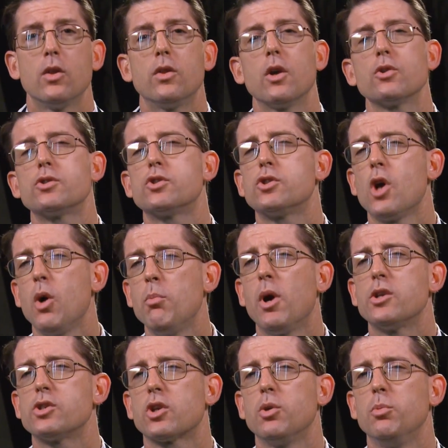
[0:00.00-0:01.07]
There's so
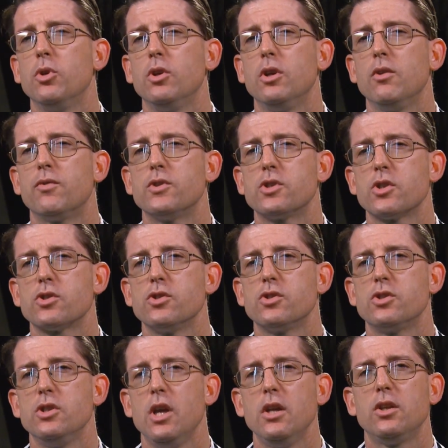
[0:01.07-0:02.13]
much community
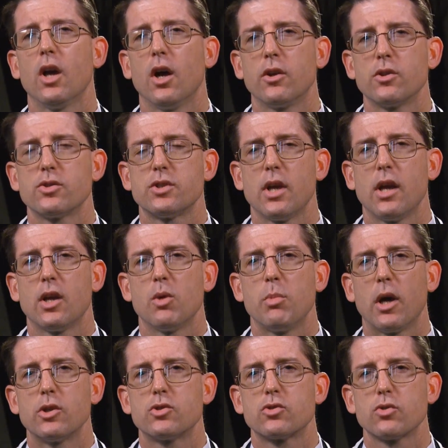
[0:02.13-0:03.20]
physicians need to understand
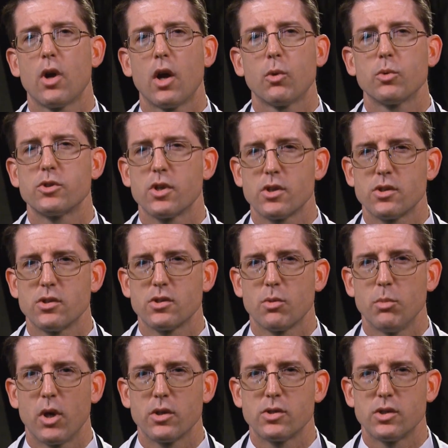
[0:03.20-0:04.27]
about drug resistance
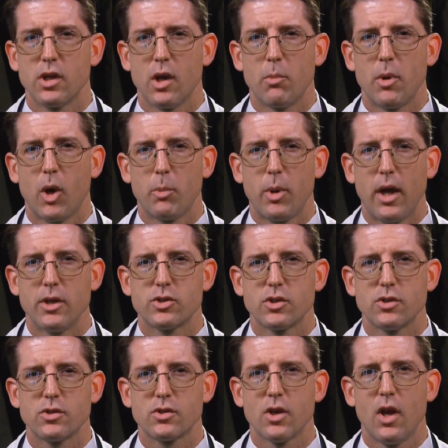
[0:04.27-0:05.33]
among CML
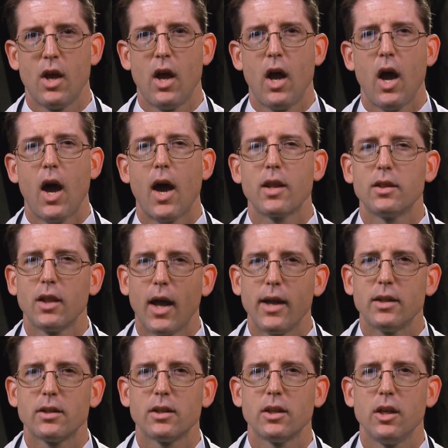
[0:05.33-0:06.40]
patients. I'd
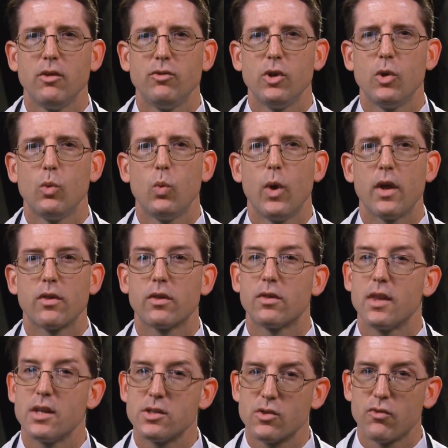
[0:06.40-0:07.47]
like to leave you with
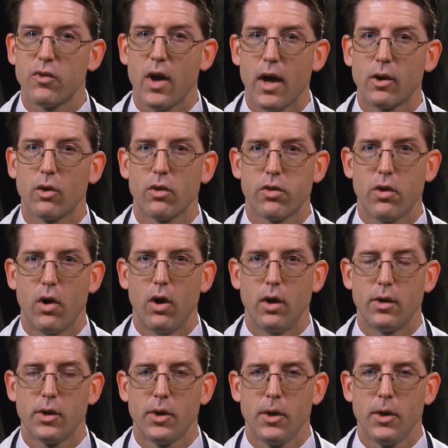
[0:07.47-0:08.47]
this final thought.